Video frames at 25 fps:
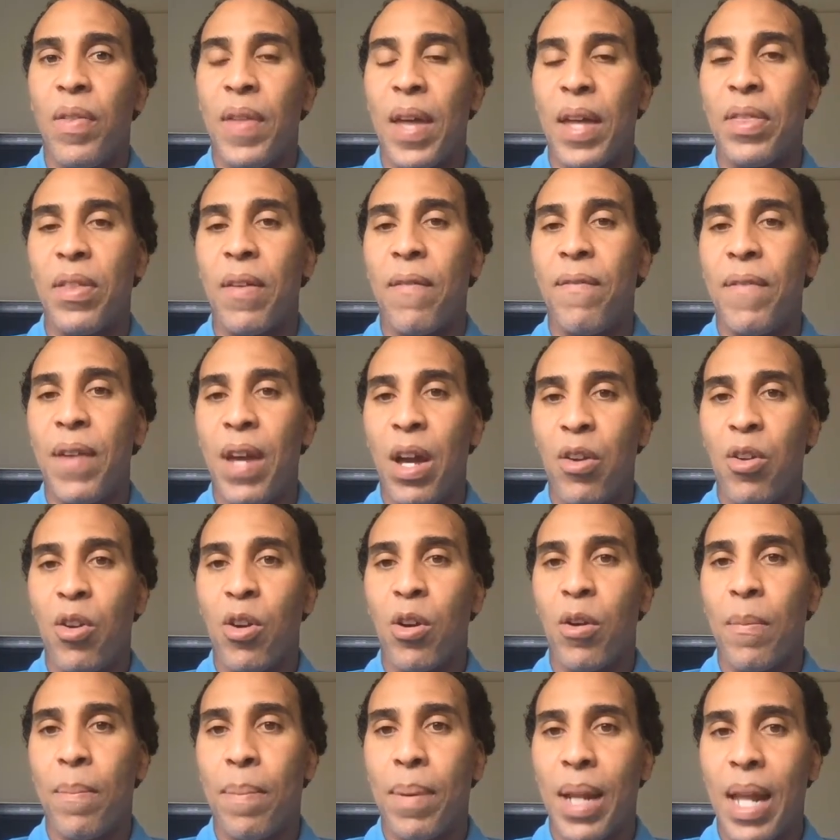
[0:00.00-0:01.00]
that the
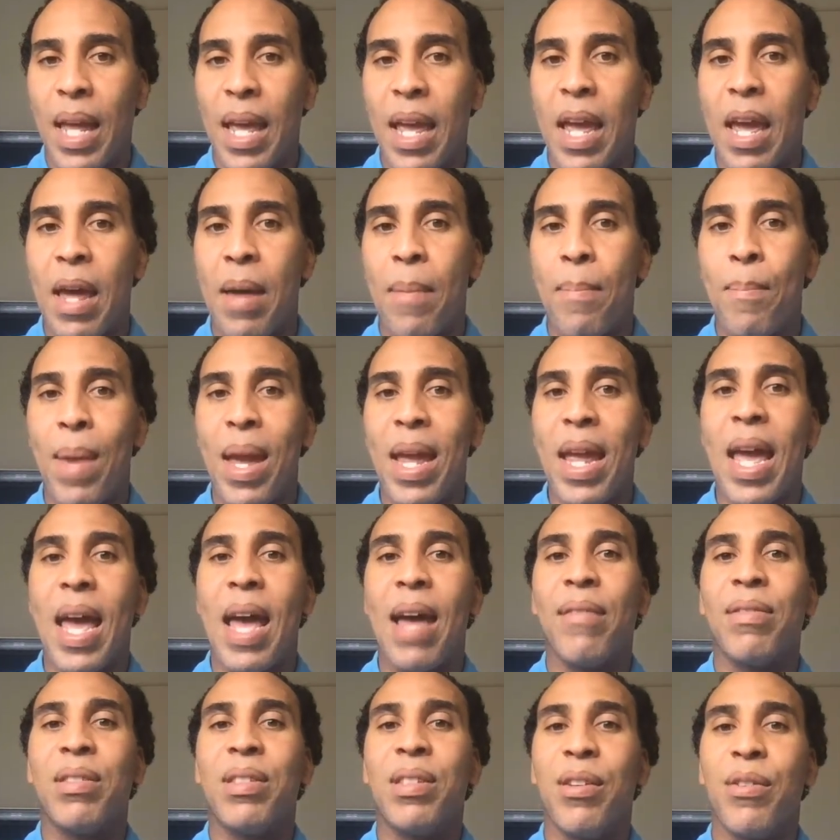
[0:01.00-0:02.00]
failure to plan may
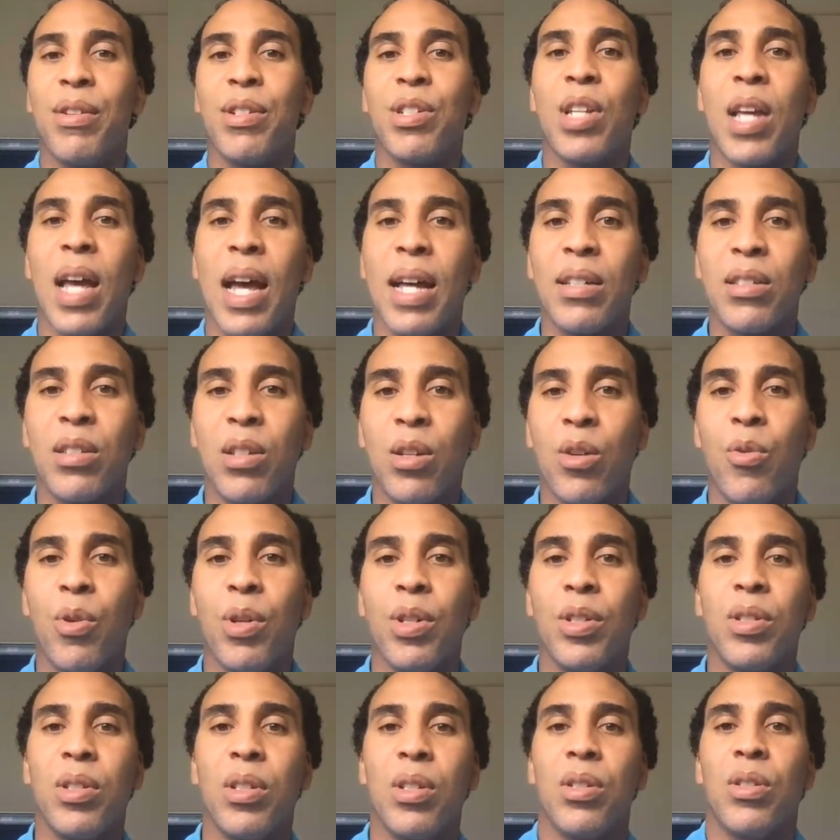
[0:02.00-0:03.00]
have serious
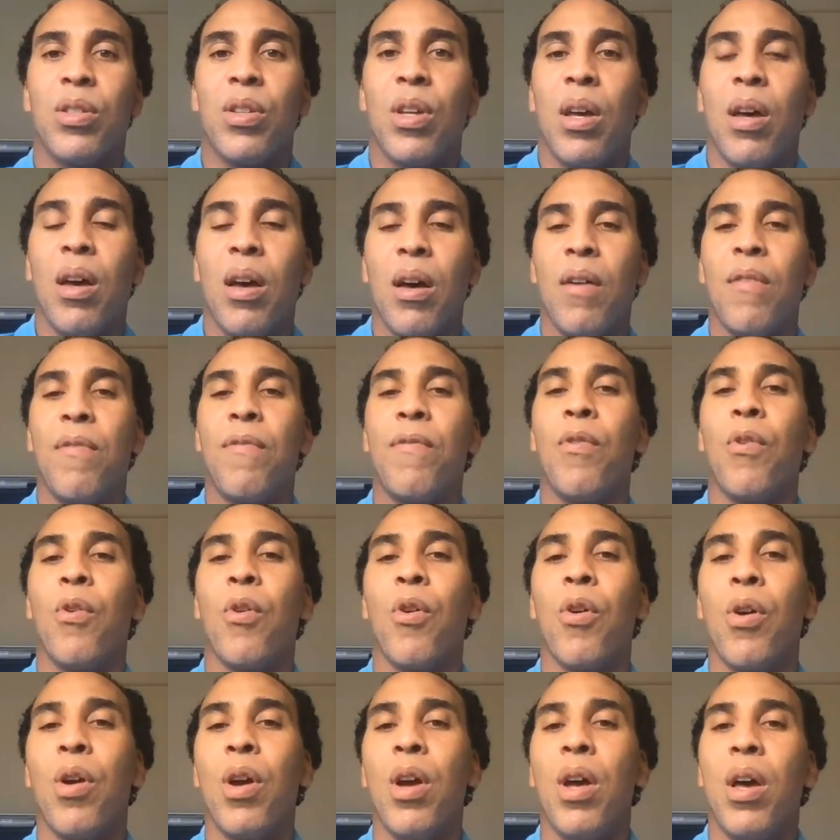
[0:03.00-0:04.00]
consequences uh,
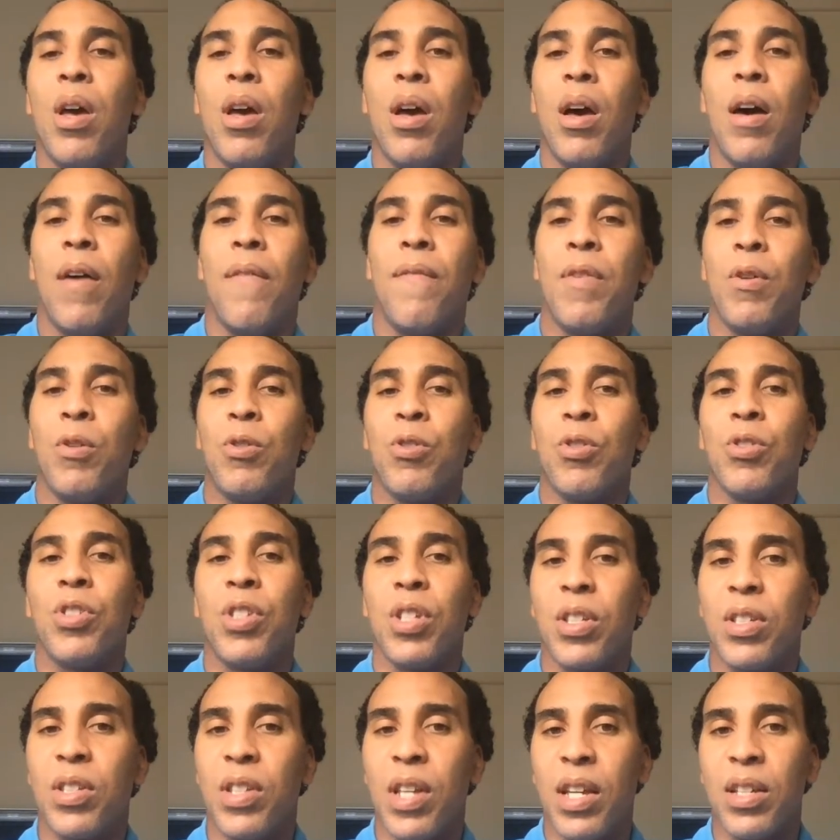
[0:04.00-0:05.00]
for uh, future
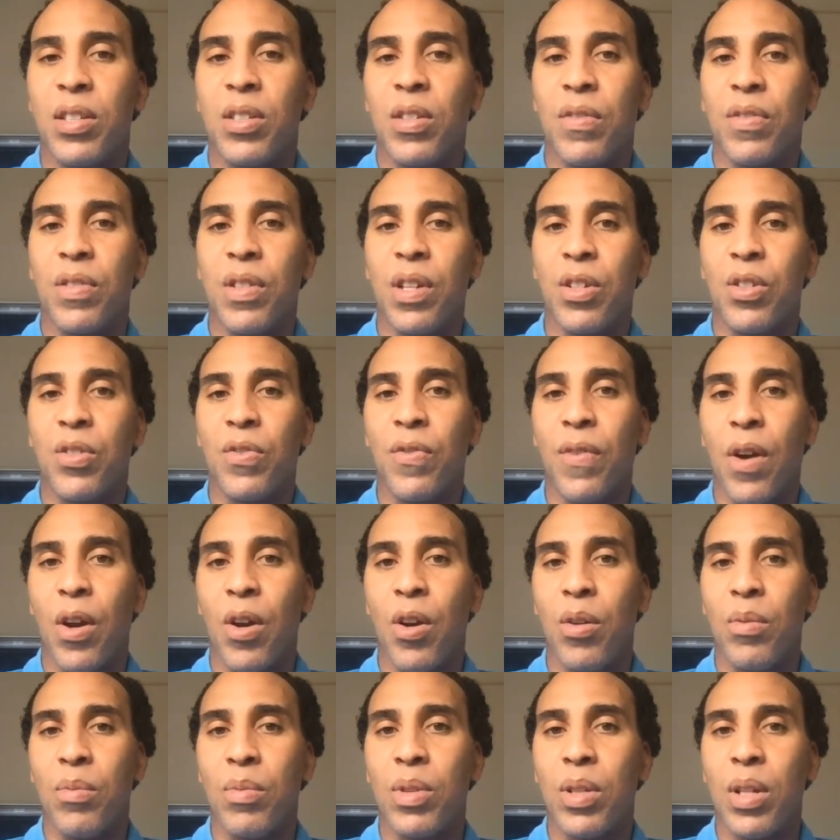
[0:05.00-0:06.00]
success of such
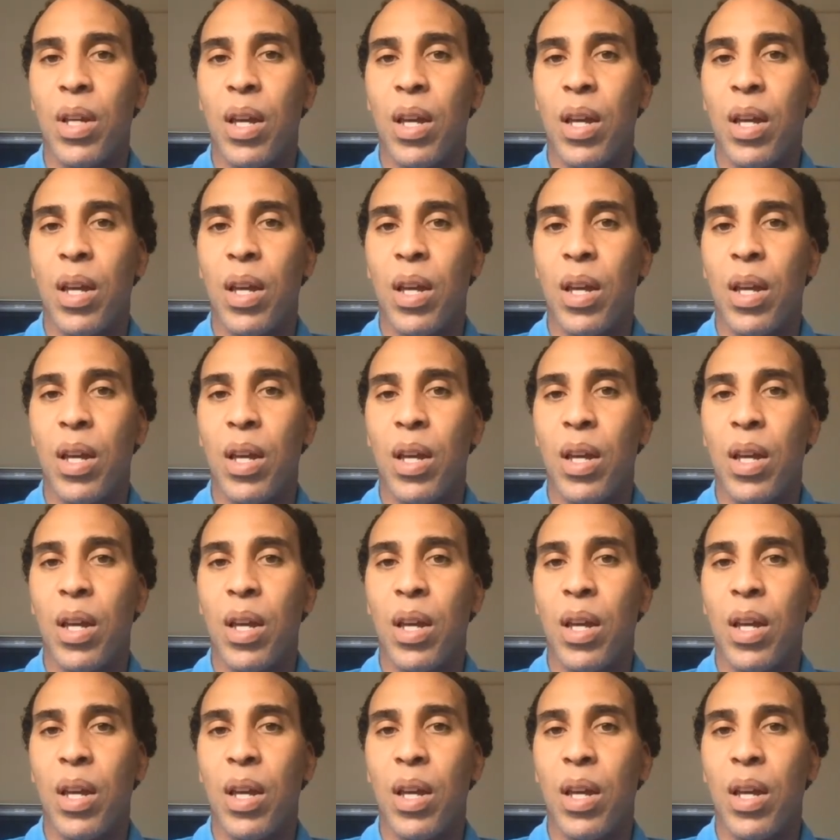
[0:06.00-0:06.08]
firms.